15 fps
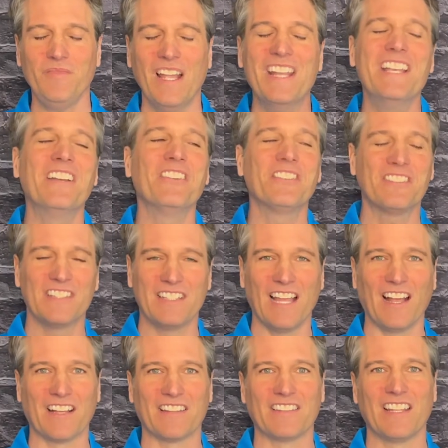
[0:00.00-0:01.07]
And here's the
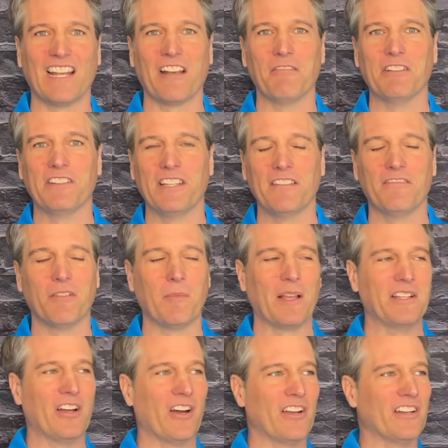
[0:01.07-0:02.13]
text that I received from my
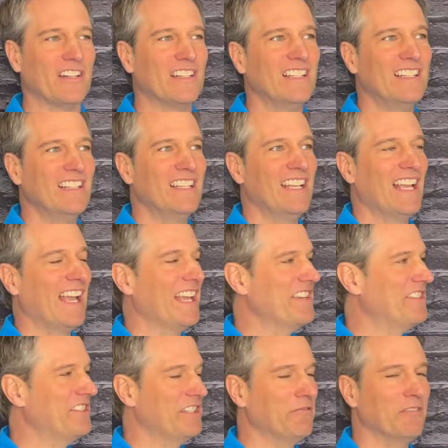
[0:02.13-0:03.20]
daughter as
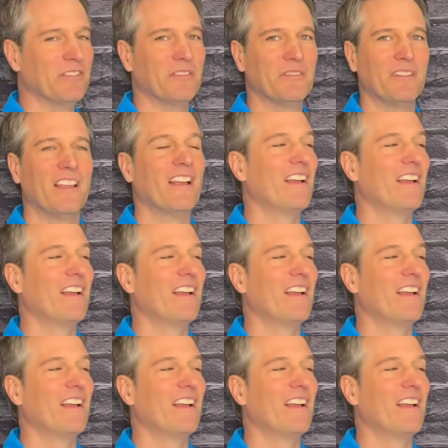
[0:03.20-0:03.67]
she was,